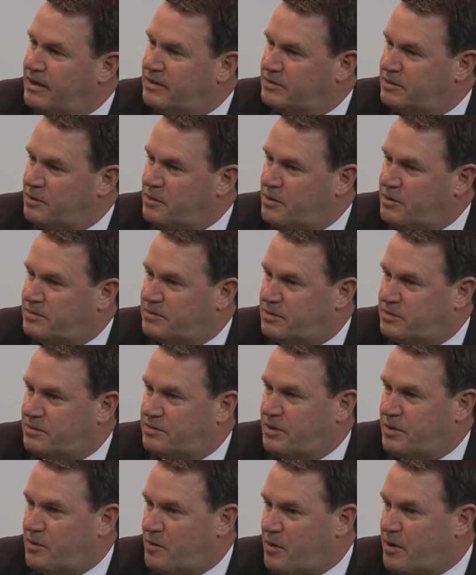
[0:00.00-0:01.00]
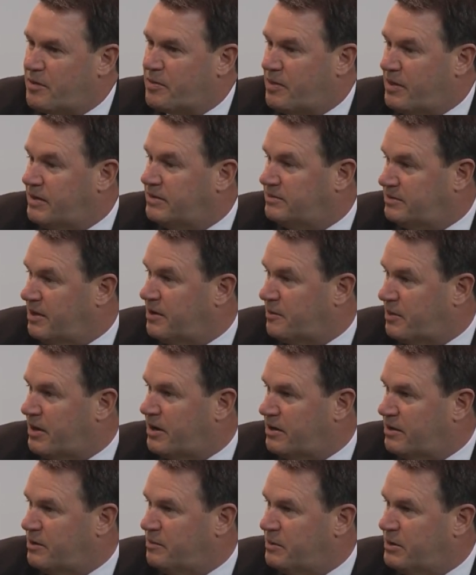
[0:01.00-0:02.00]
So, the, so there are things there
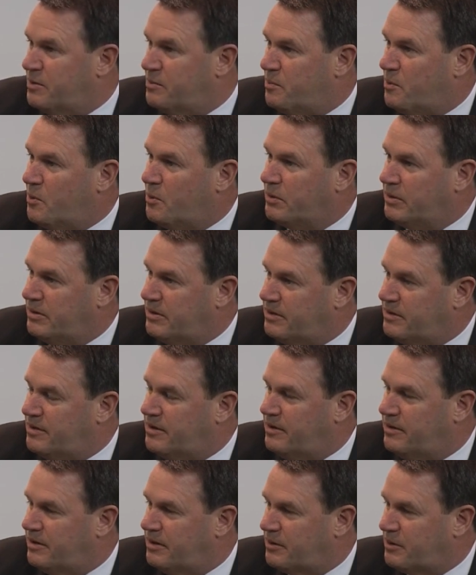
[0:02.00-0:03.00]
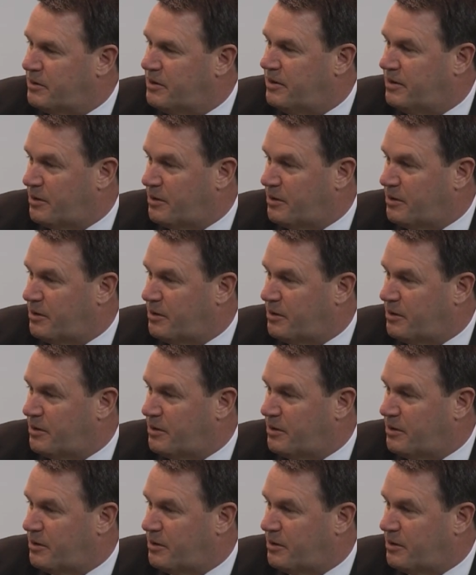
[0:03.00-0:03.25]
that are going to be important in, in,